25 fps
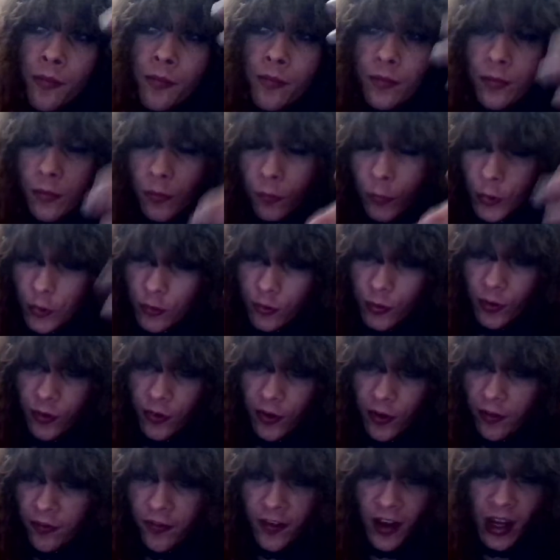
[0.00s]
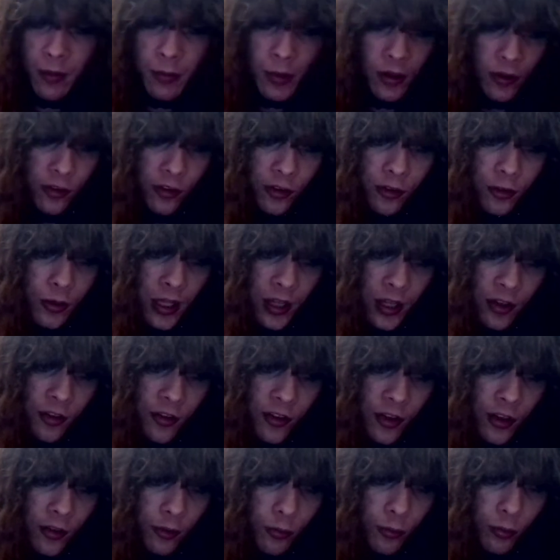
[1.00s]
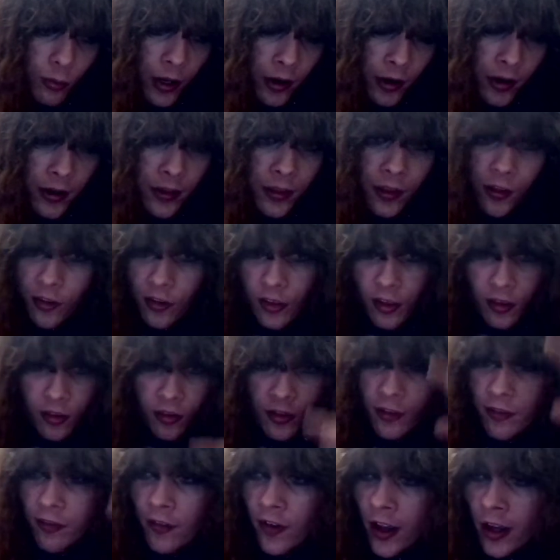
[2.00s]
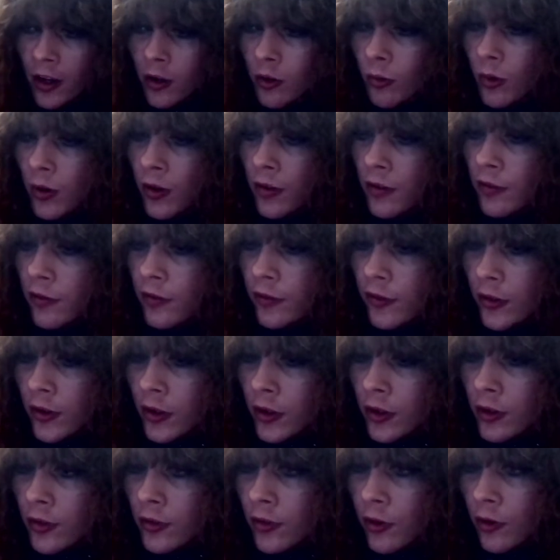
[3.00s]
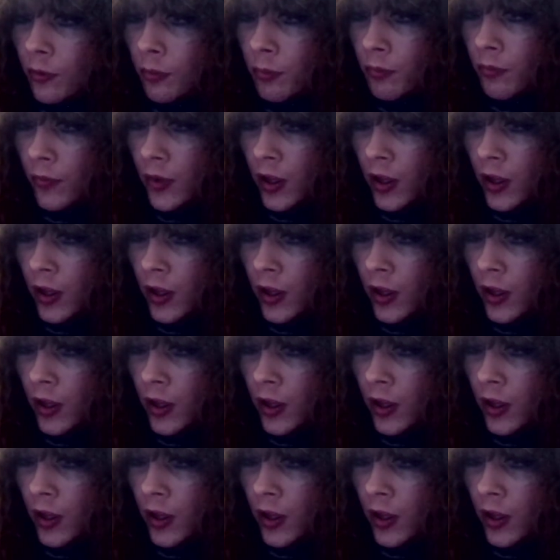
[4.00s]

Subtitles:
which was a famous instance where, and this is the final one for this